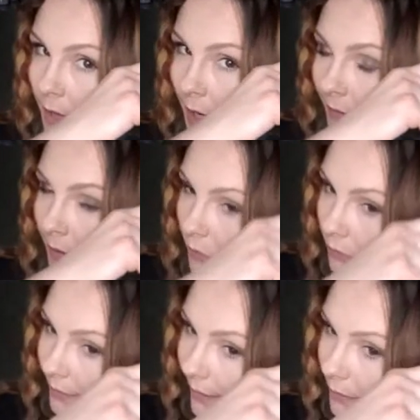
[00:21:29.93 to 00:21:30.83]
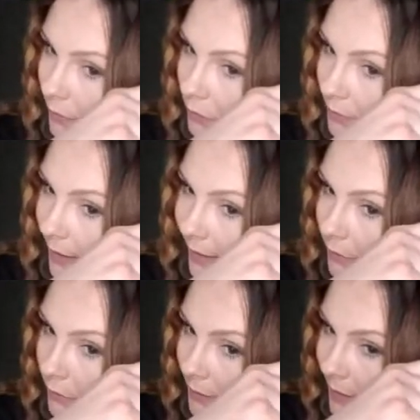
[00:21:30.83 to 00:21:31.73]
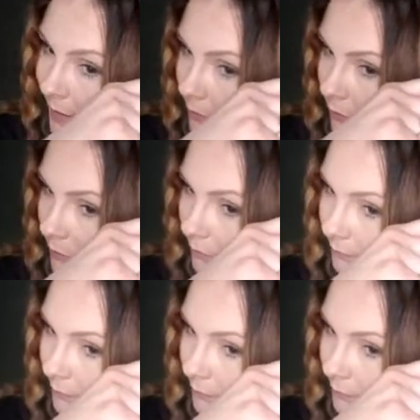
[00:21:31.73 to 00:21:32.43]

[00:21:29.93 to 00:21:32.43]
and then go down, down, down.